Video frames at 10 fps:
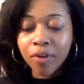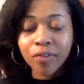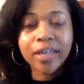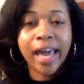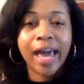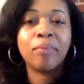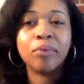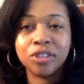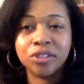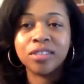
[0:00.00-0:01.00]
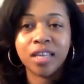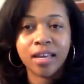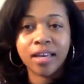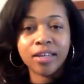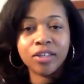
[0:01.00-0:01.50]
to recap what you
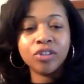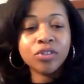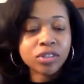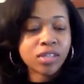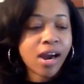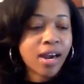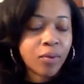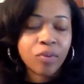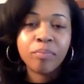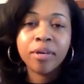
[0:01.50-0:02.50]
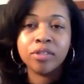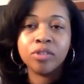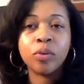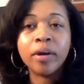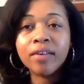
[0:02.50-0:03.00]
said. You started with putting
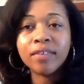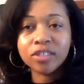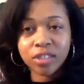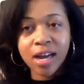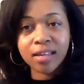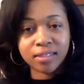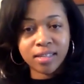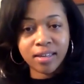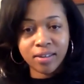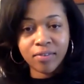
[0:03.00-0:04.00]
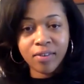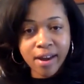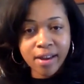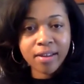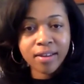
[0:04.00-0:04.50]
$1,200 down,
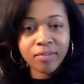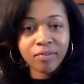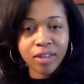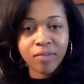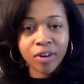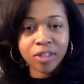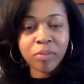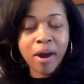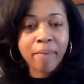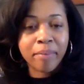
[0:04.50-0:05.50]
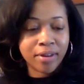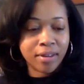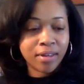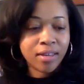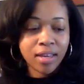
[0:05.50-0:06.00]
right? For the mm first mm-hmm.
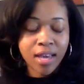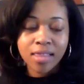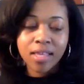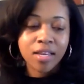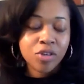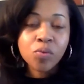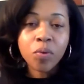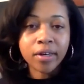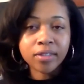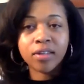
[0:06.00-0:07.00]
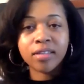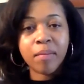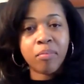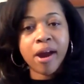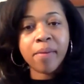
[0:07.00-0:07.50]
property. And then you worked on
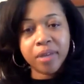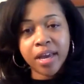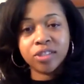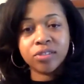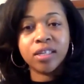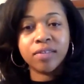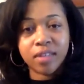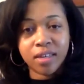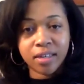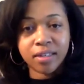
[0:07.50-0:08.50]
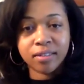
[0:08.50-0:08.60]
that property as you lived there.